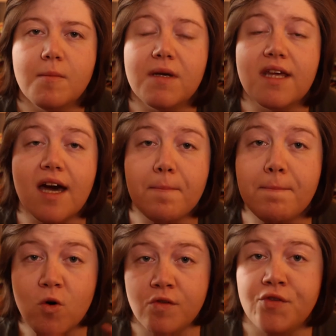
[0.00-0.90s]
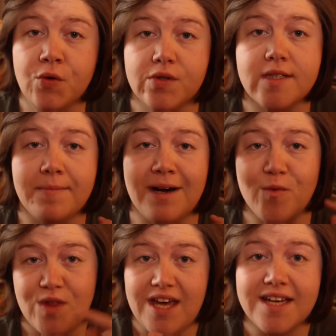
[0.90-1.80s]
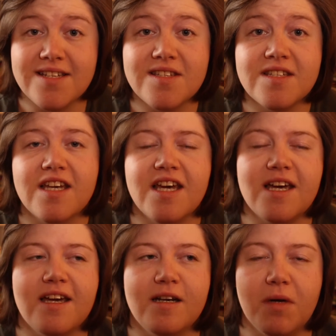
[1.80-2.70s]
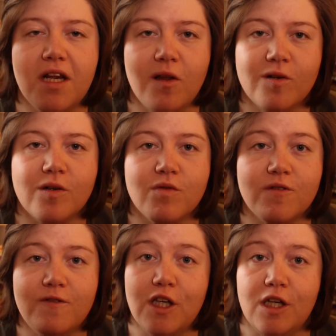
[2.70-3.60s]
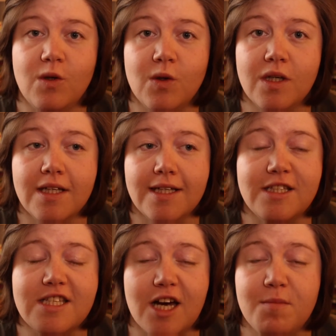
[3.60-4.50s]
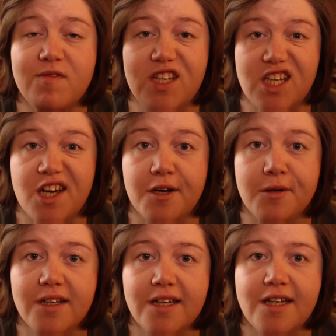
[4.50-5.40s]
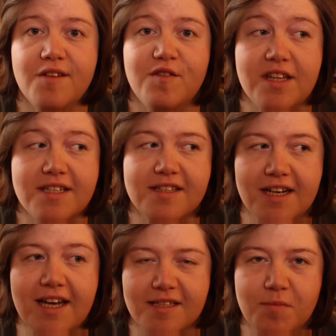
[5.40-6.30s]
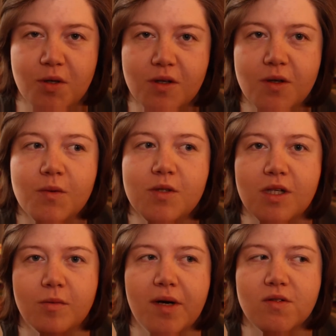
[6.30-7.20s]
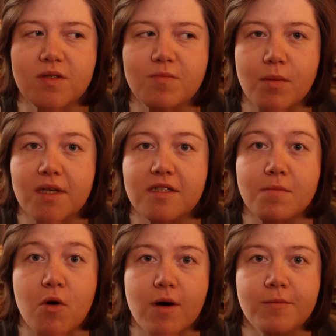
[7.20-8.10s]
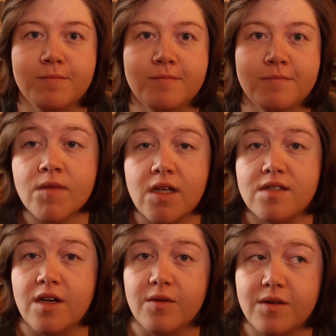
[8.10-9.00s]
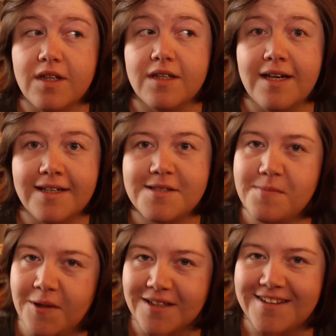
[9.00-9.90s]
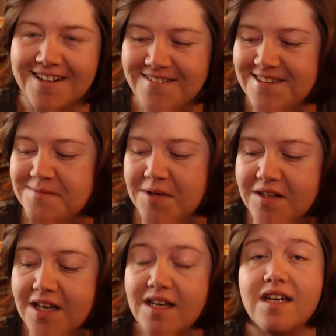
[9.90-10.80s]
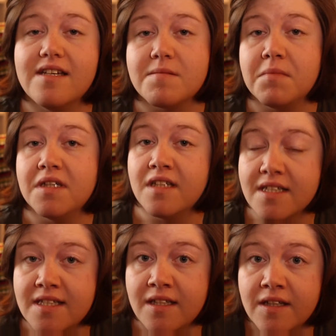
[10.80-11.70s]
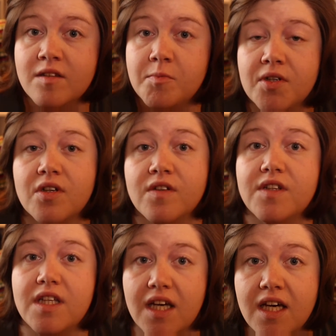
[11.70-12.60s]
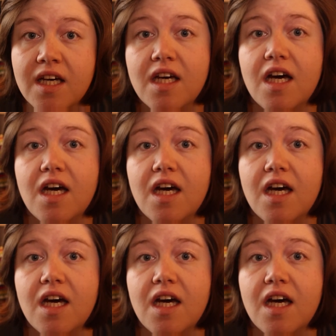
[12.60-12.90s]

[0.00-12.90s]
But yeah, more thoughts about this in my longer review type video for this and the next book, which I will post probably tomorrow. So the next book that I read this month is my 99th book of the year,